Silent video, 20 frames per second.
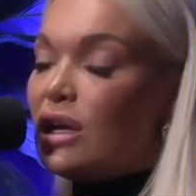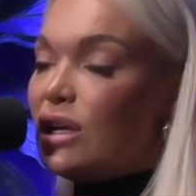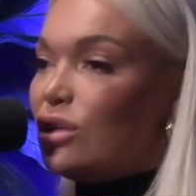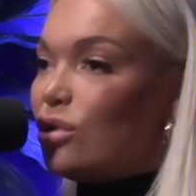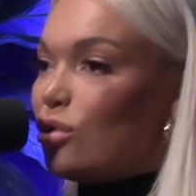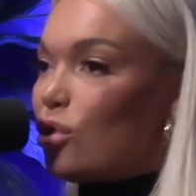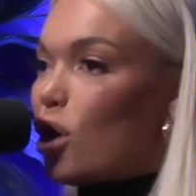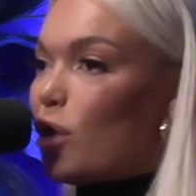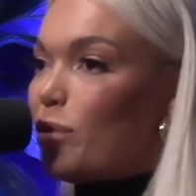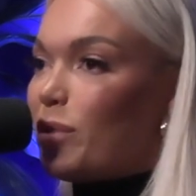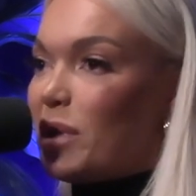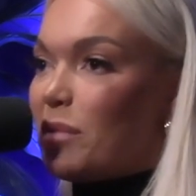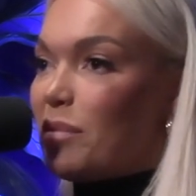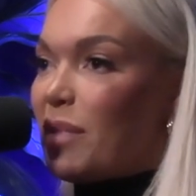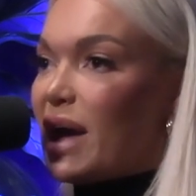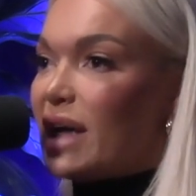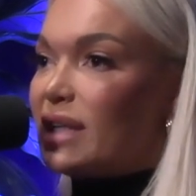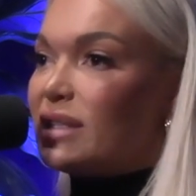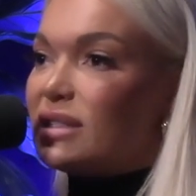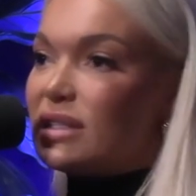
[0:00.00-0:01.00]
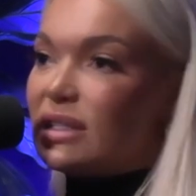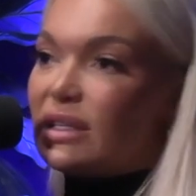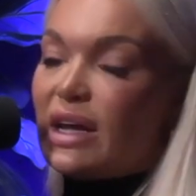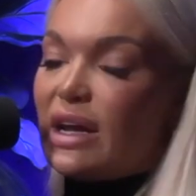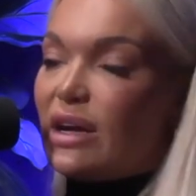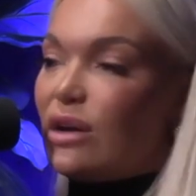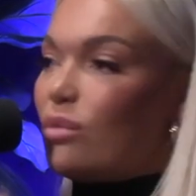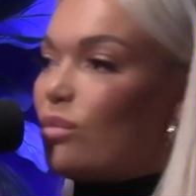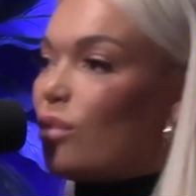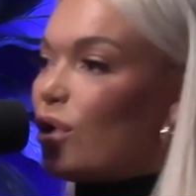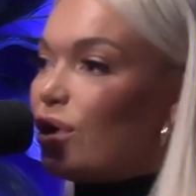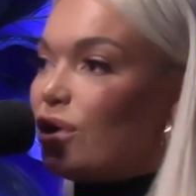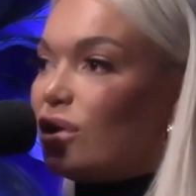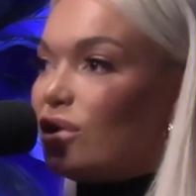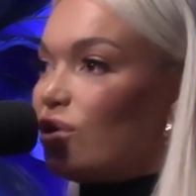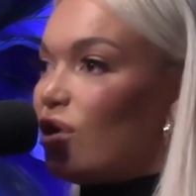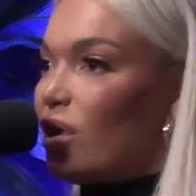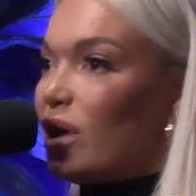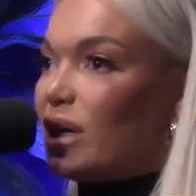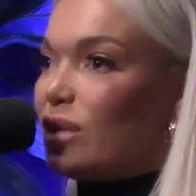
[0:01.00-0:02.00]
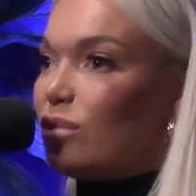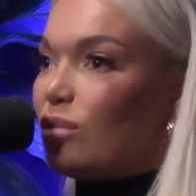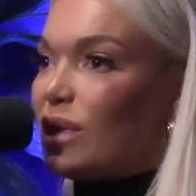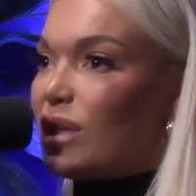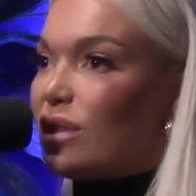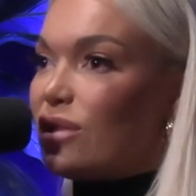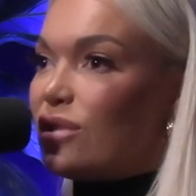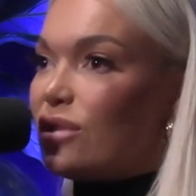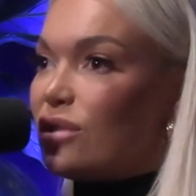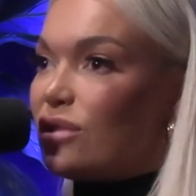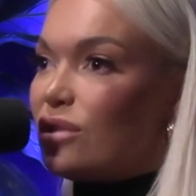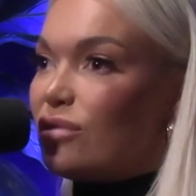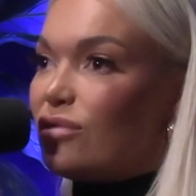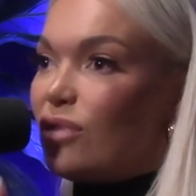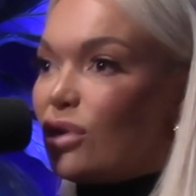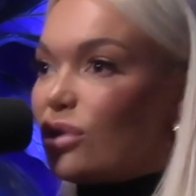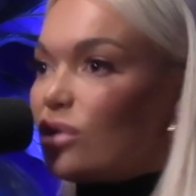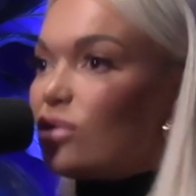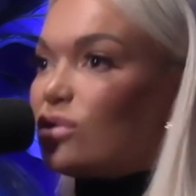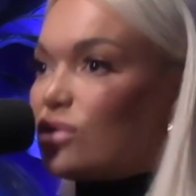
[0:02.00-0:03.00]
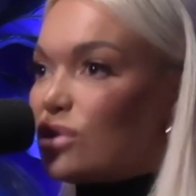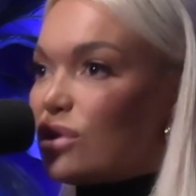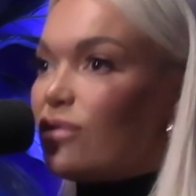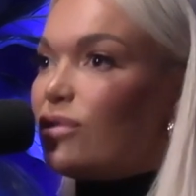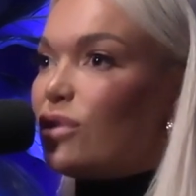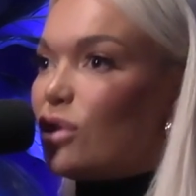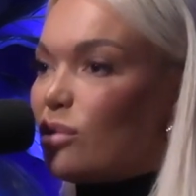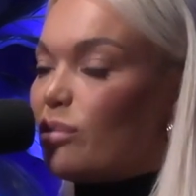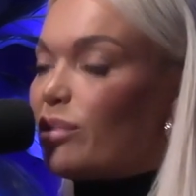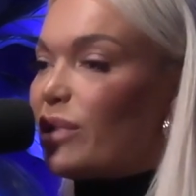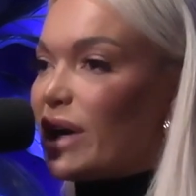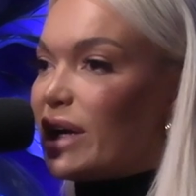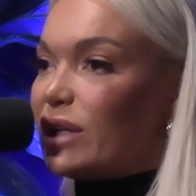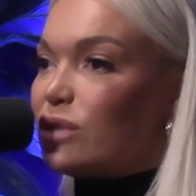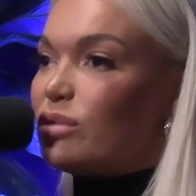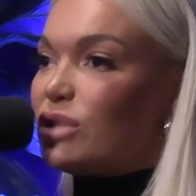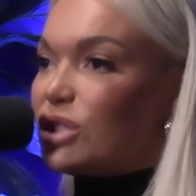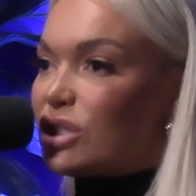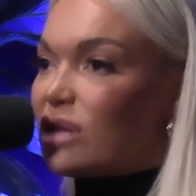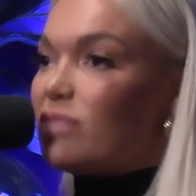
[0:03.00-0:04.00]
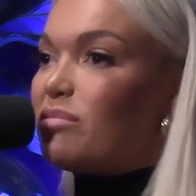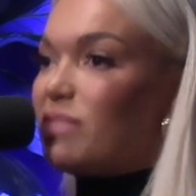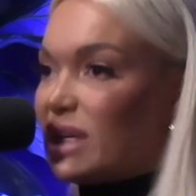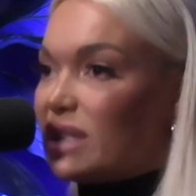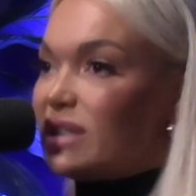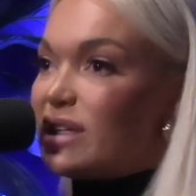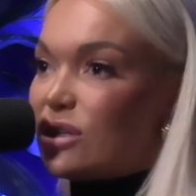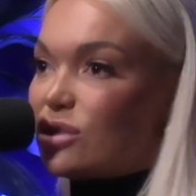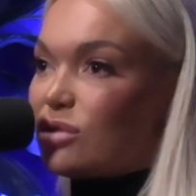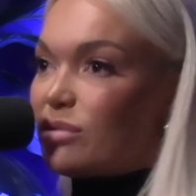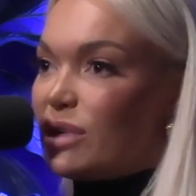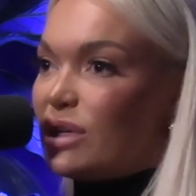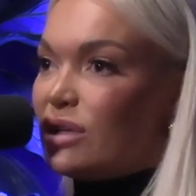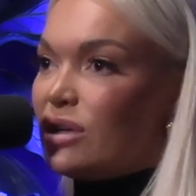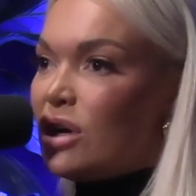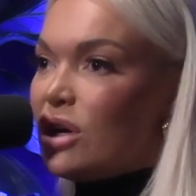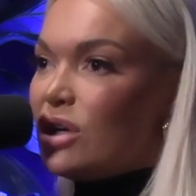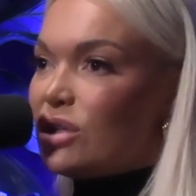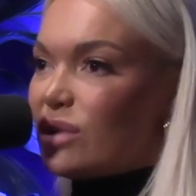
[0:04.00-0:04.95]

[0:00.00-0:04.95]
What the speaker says: you'll copy and paste it, and it won't align with the vocals of your brand, which can be a detriment.